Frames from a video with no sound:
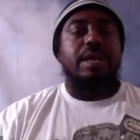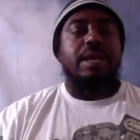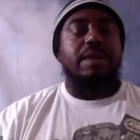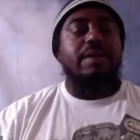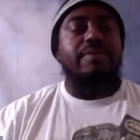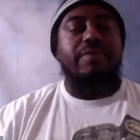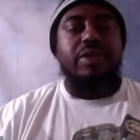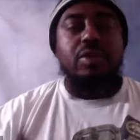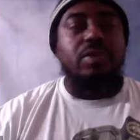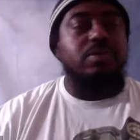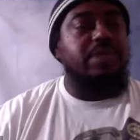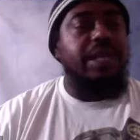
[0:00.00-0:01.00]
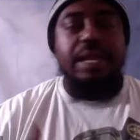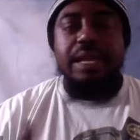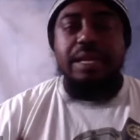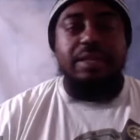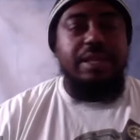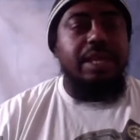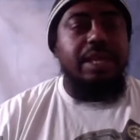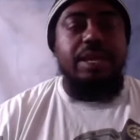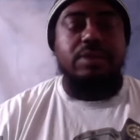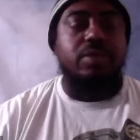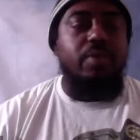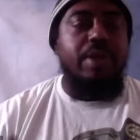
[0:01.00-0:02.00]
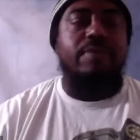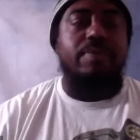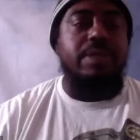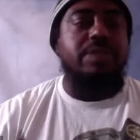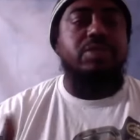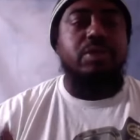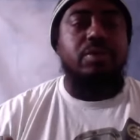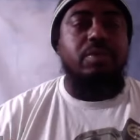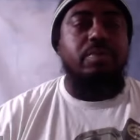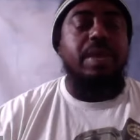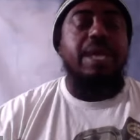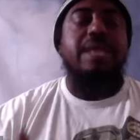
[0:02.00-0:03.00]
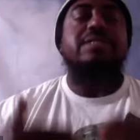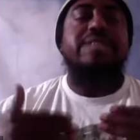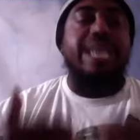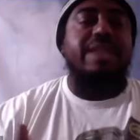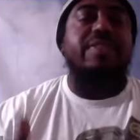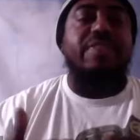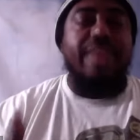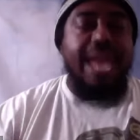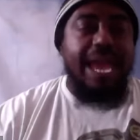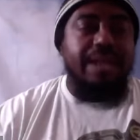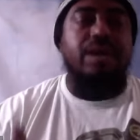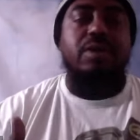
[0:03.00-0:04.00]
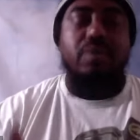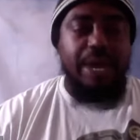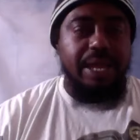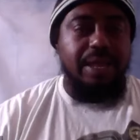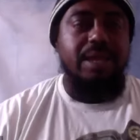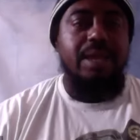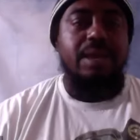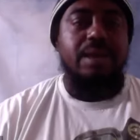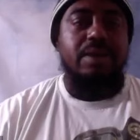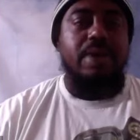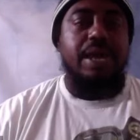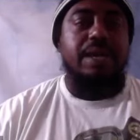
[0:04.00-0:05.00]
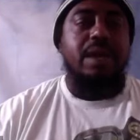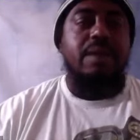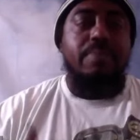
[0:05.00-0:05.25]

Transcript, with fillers: If you don't take anything else away from this Zoom, take that away, right?